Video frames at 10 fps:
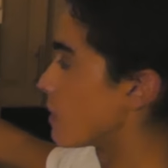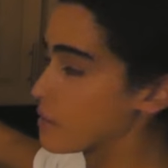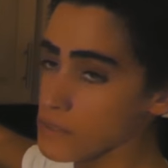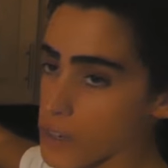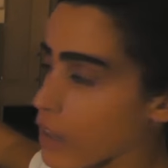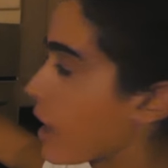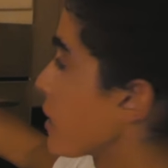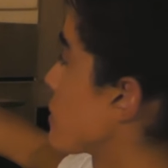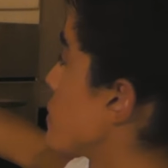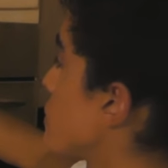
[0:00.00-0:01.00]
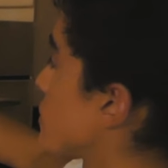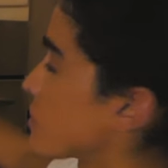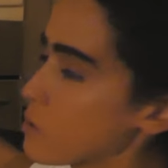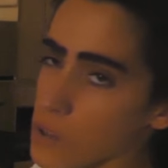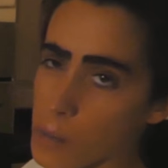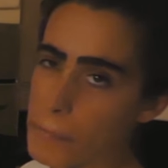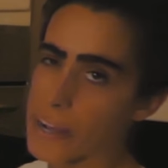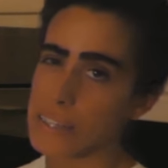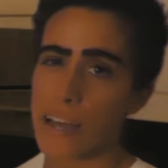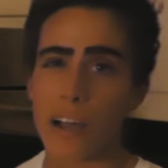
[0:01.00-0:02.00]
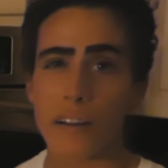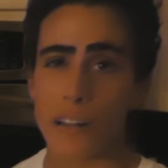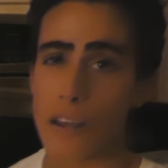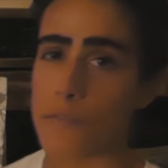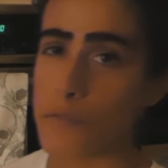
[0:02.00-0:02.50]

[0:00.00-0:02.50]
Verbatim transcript: eleven o'clock. Come back down at eleven